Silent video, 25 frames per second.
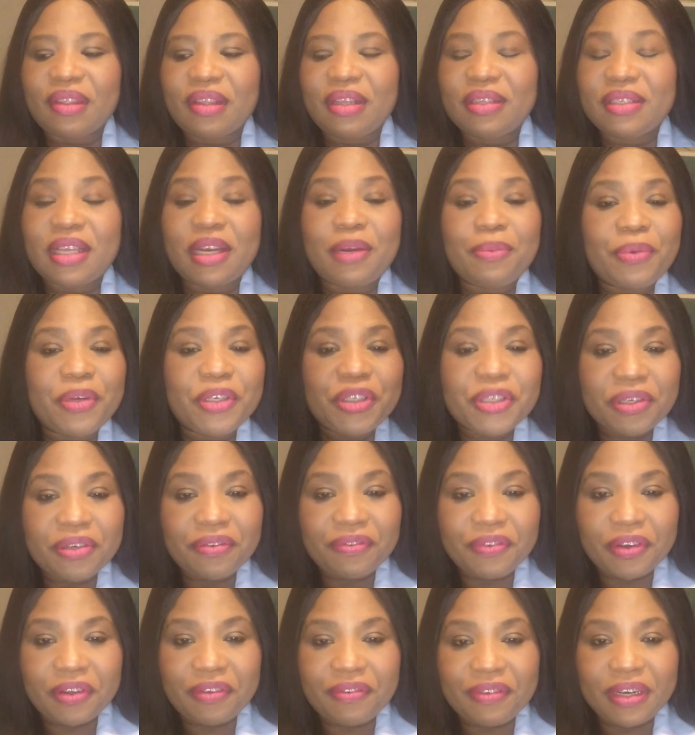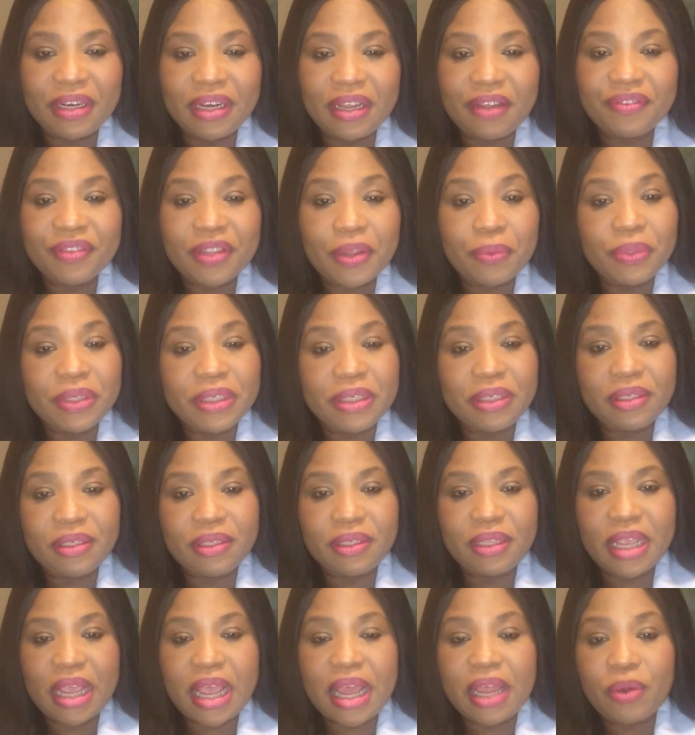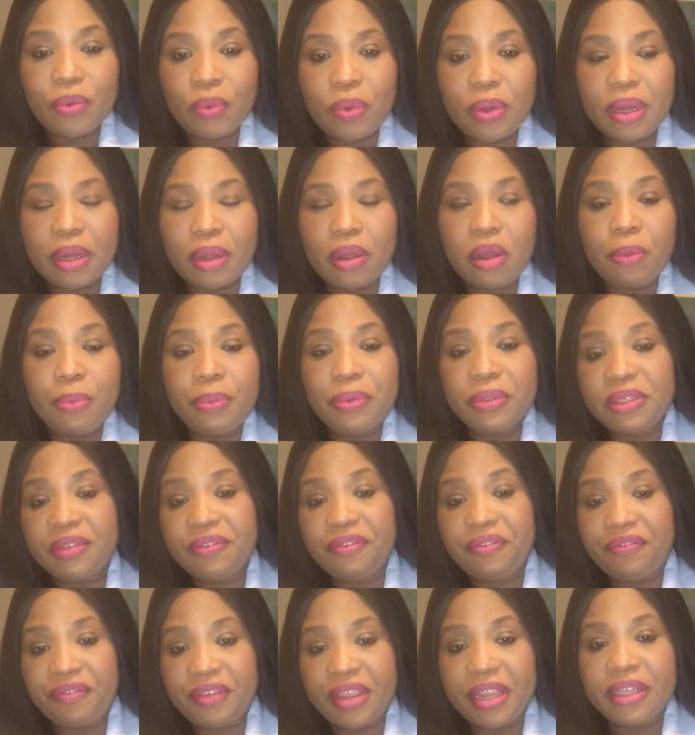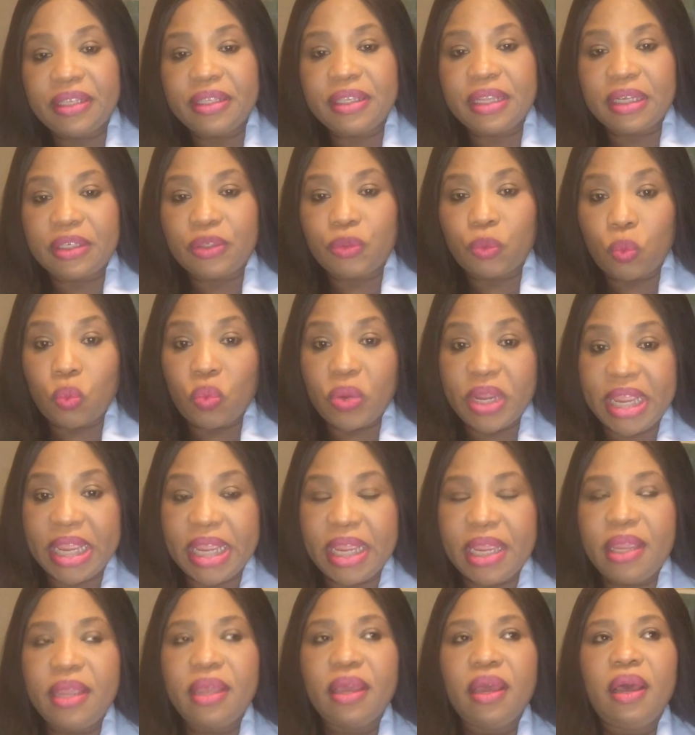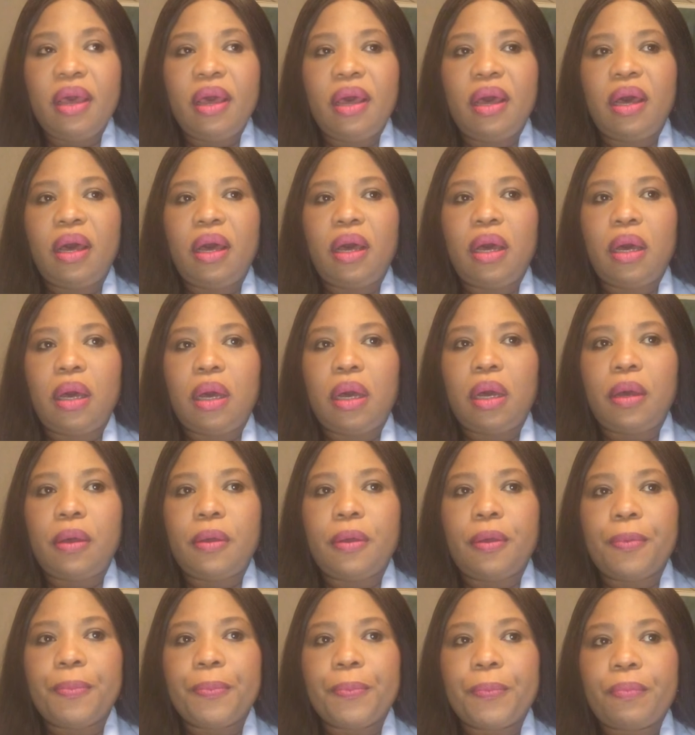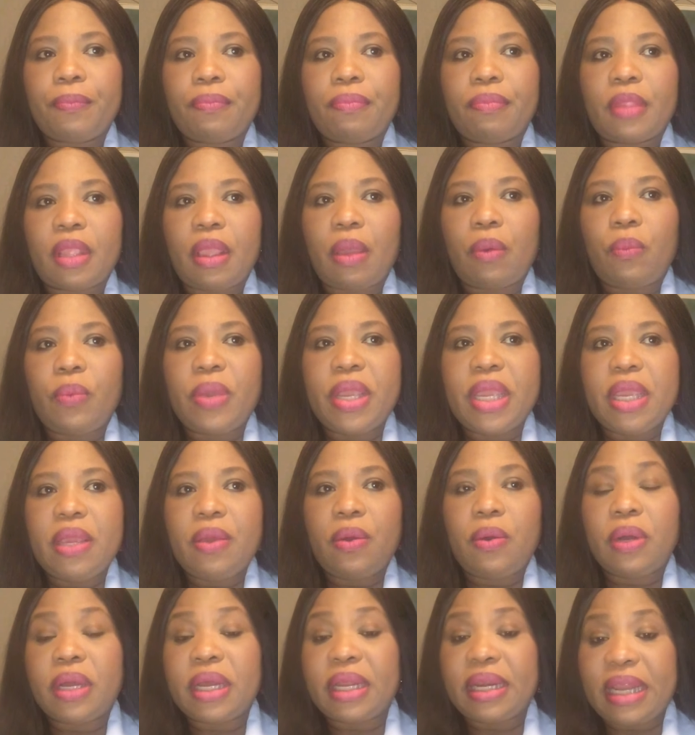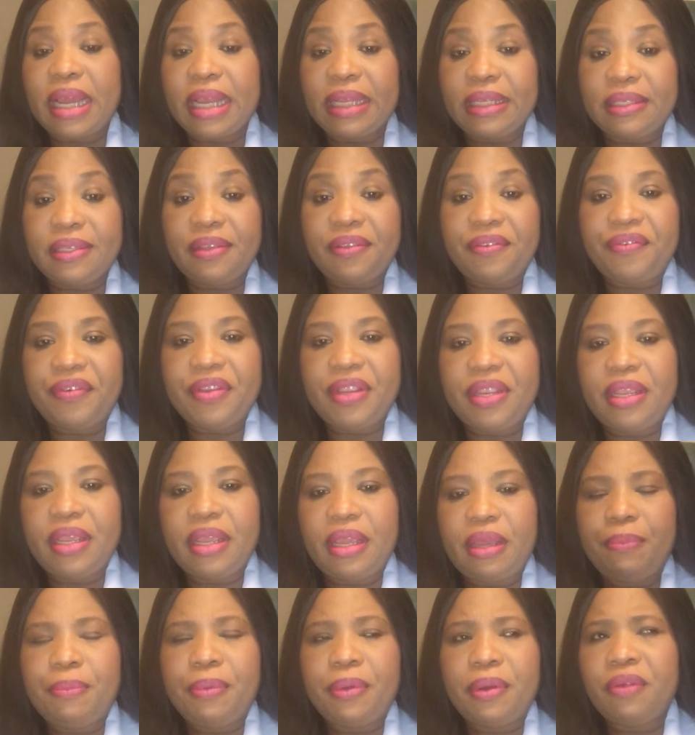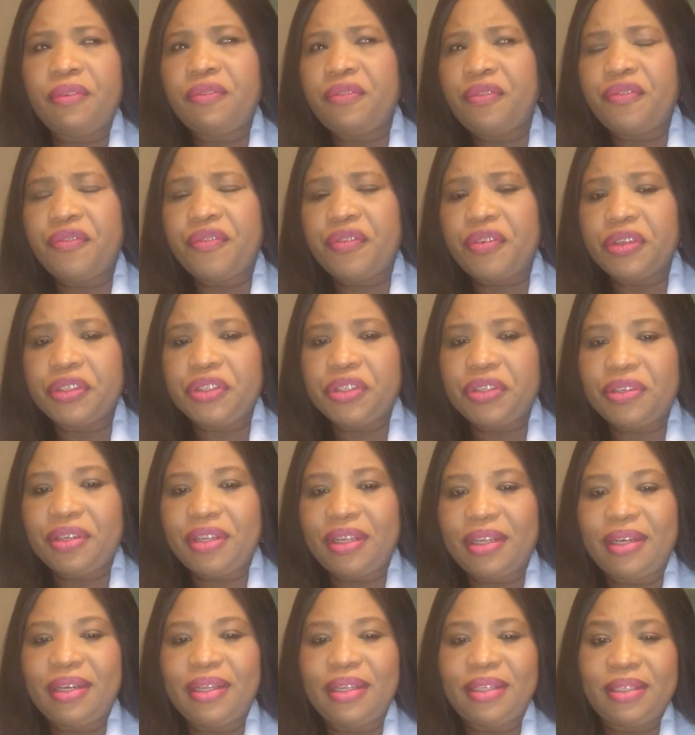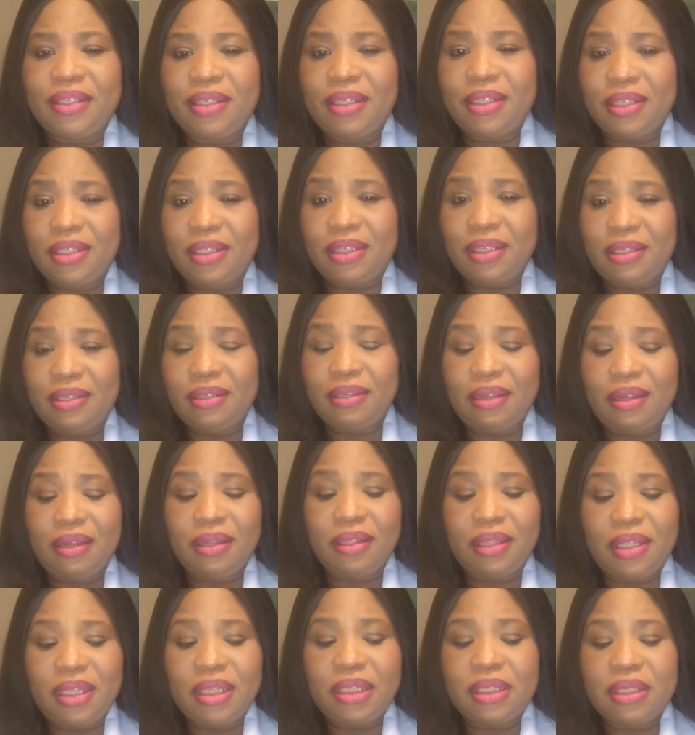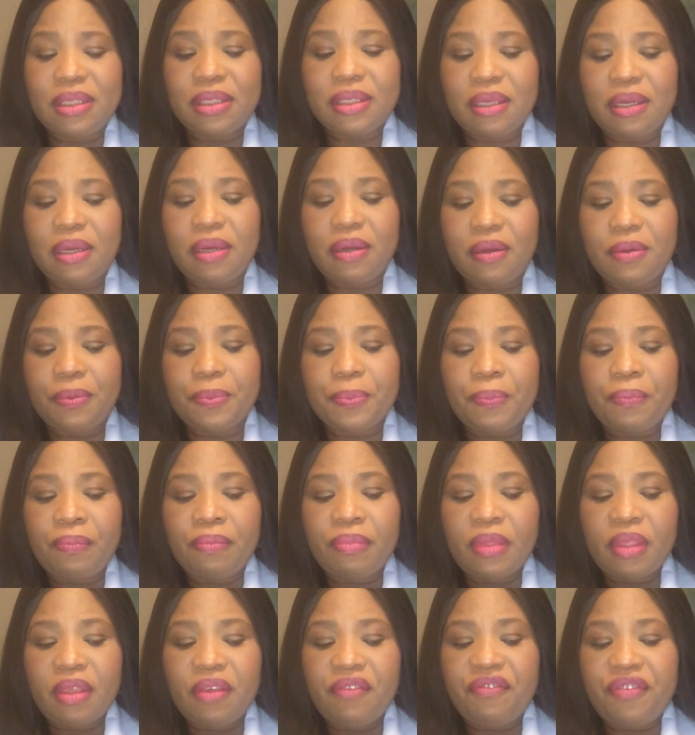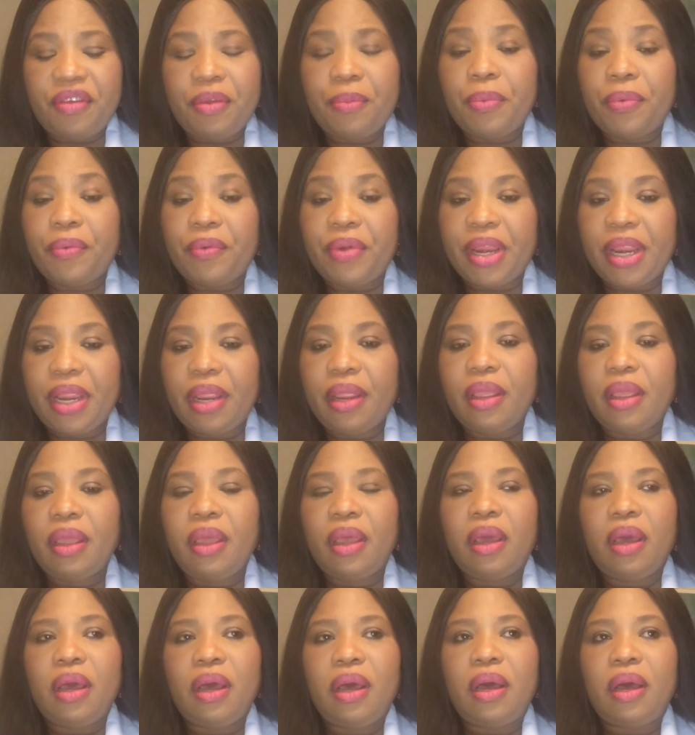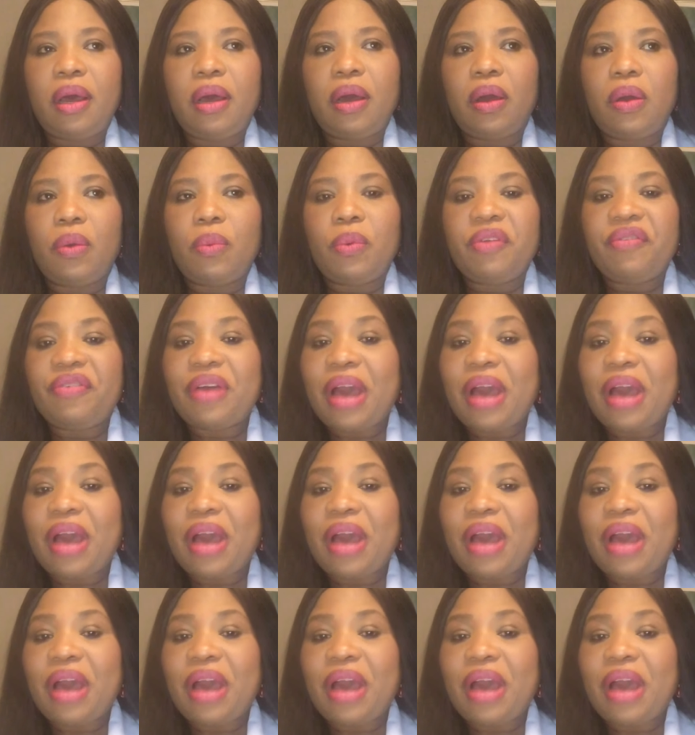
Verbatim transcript: celebration of love and laughter which is the annual couples event that we uh we organize every year but unfortunately this this uh, this um, february uh, we've